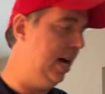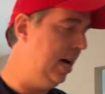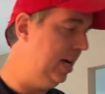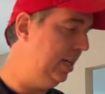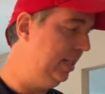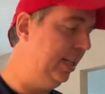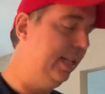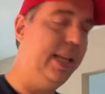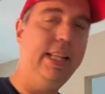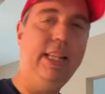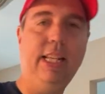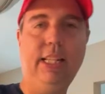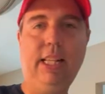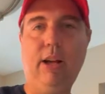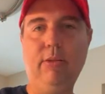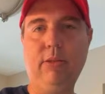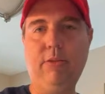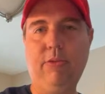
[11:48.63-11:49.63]
Did they think
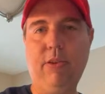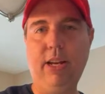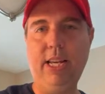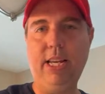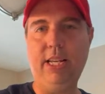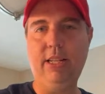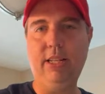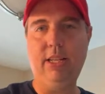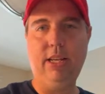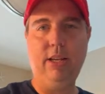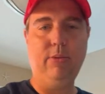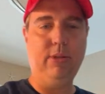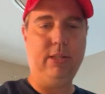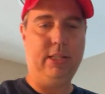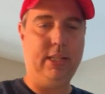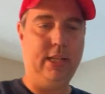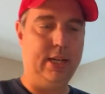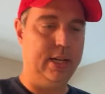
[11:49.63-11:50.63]
that was funny? And it
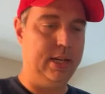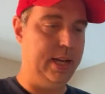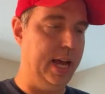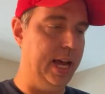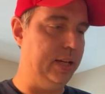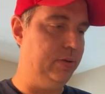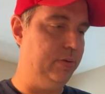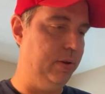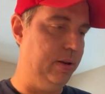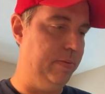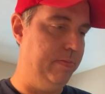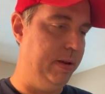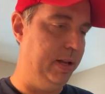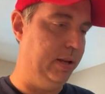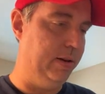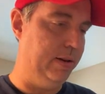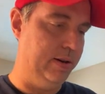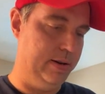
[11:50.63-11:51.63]
was Ezra
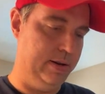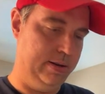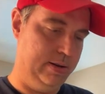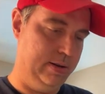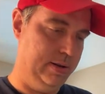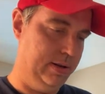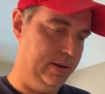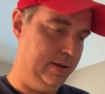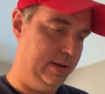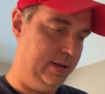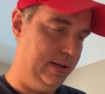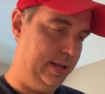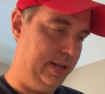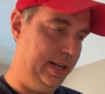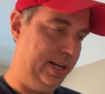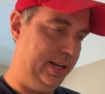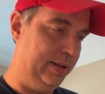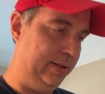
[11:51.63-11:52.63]
Miller,
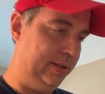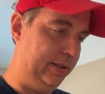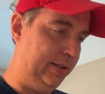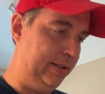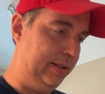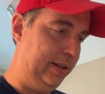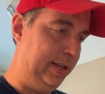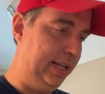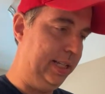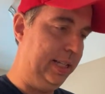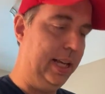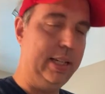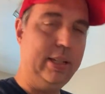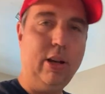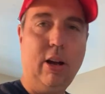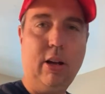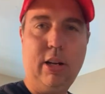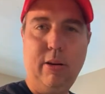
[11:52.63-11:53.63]
and he's
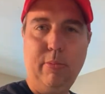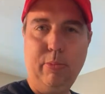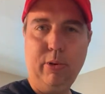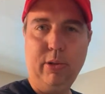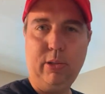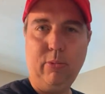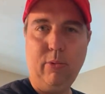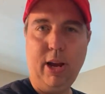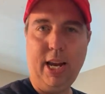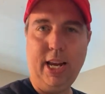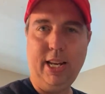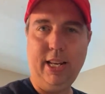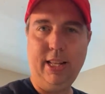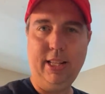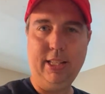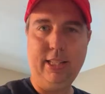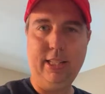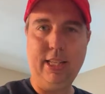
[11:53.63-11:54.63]
like talking to Bruce Wayne,
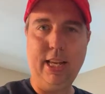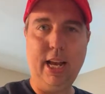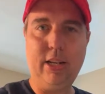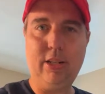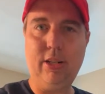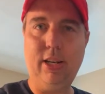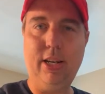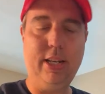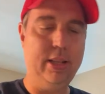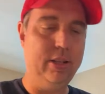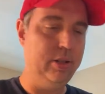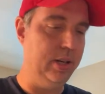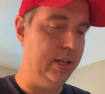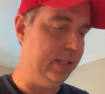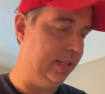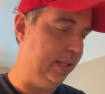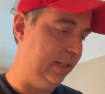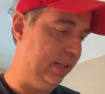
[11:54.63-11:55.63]
and this is actually in the
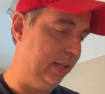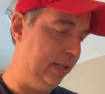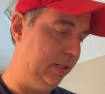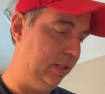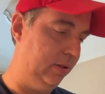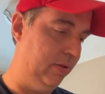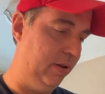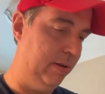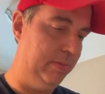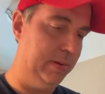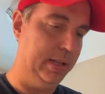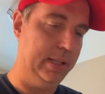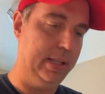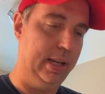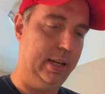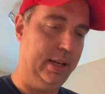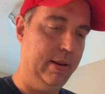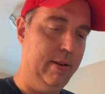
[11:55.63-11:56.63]
Justice League script.
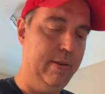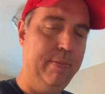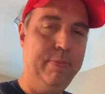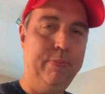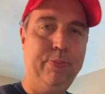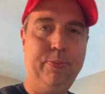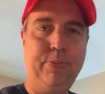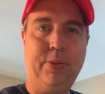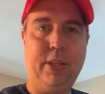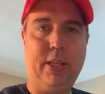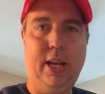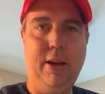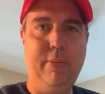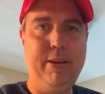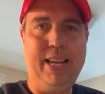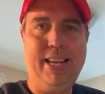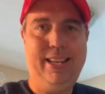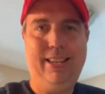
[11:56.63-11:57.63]
It's like, I
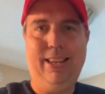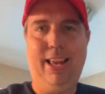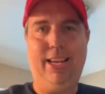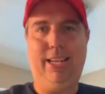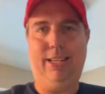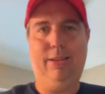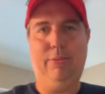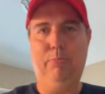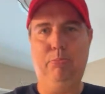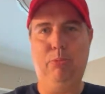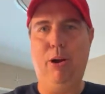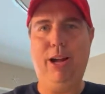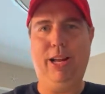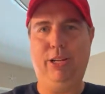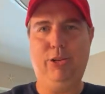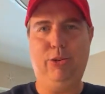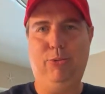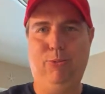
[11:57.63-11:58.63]
mean, like
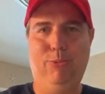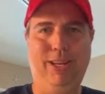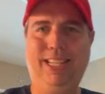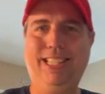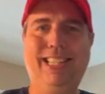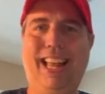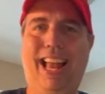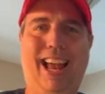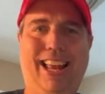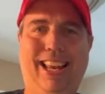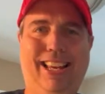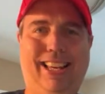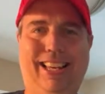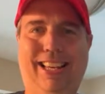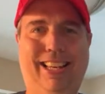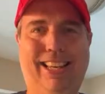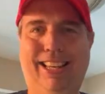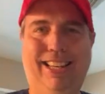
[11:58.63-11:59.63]
brunch. What is that?
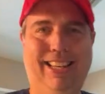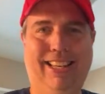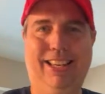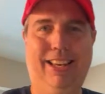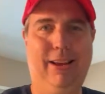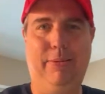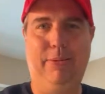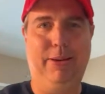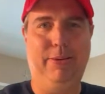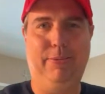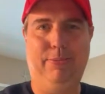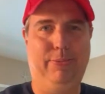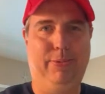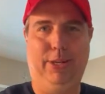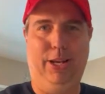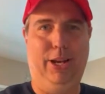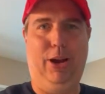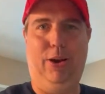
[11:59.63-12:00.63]
I mean,
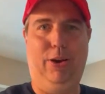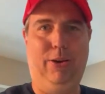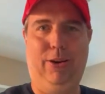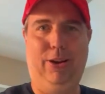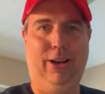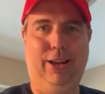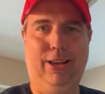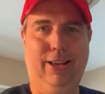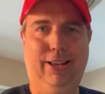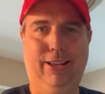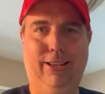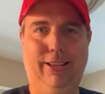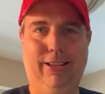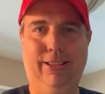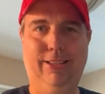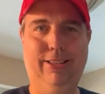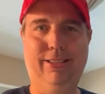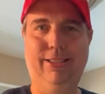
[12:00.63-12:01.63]
you know,
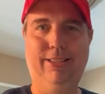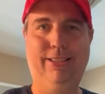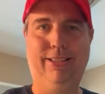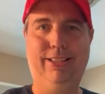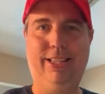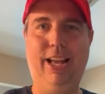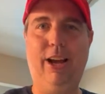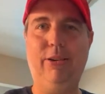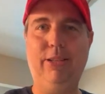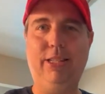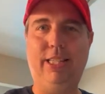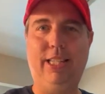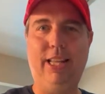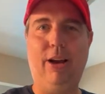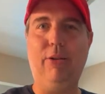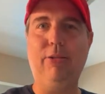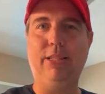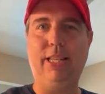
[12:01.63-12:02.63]
that
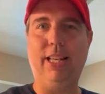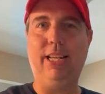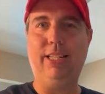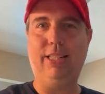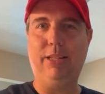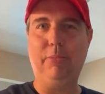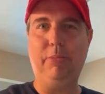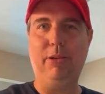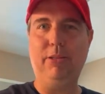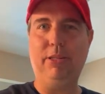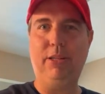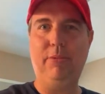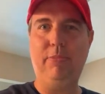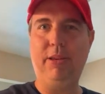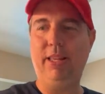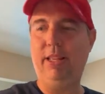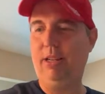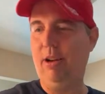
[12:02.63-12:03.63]
was like supposed to
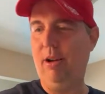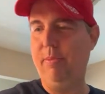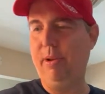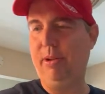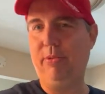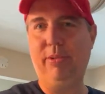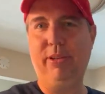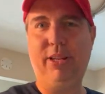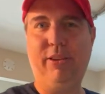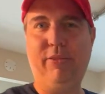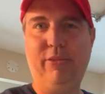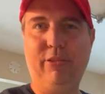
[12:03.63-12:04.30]
be the comic relief or